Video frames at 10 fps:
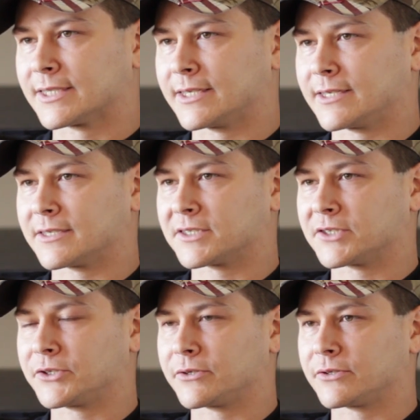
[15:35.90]
Is
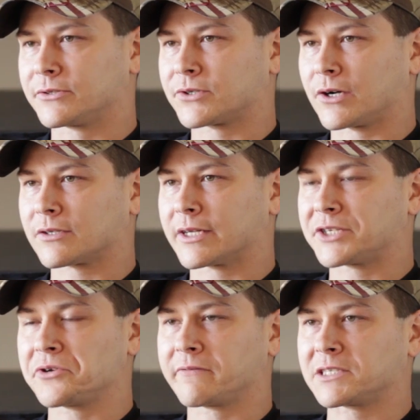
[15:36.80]
you talk
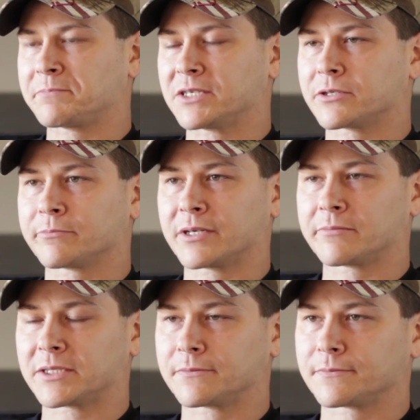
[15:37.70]
like you have a speech
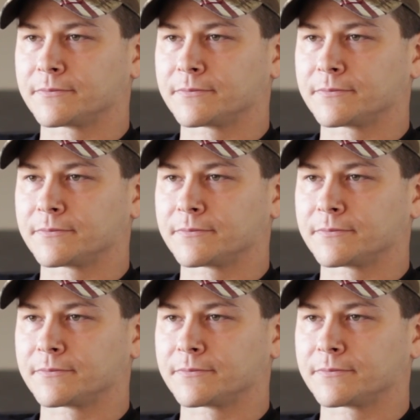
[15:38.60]
impediment.